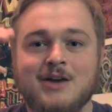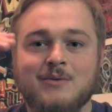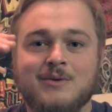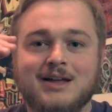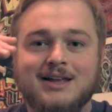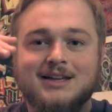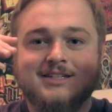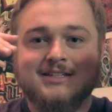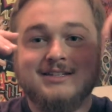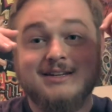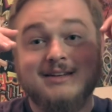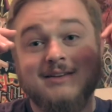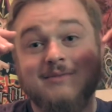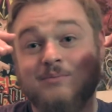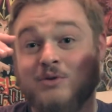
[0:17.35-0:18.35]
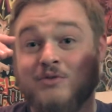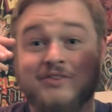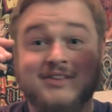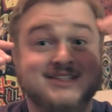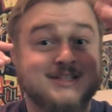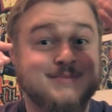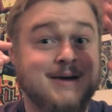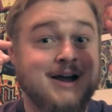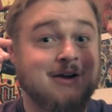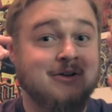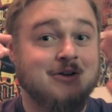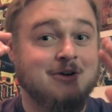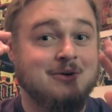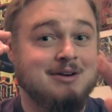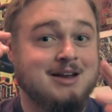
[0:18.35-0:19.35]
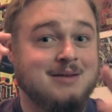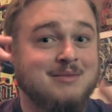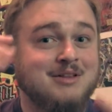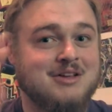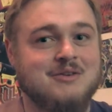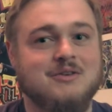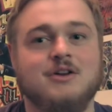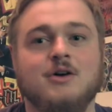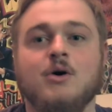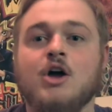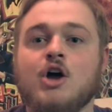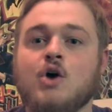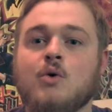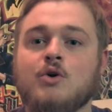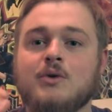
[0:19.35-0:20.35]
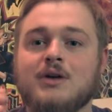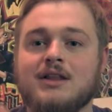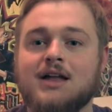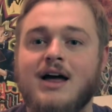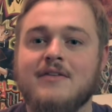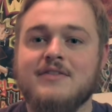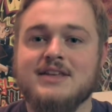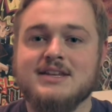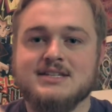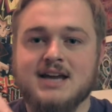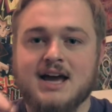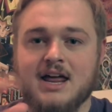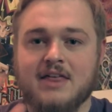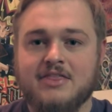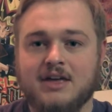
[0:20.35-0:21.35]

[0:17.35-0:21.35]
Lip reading: We got like seeing beautiful things like Spiral going down below. You know, we're doing a lot of this kind of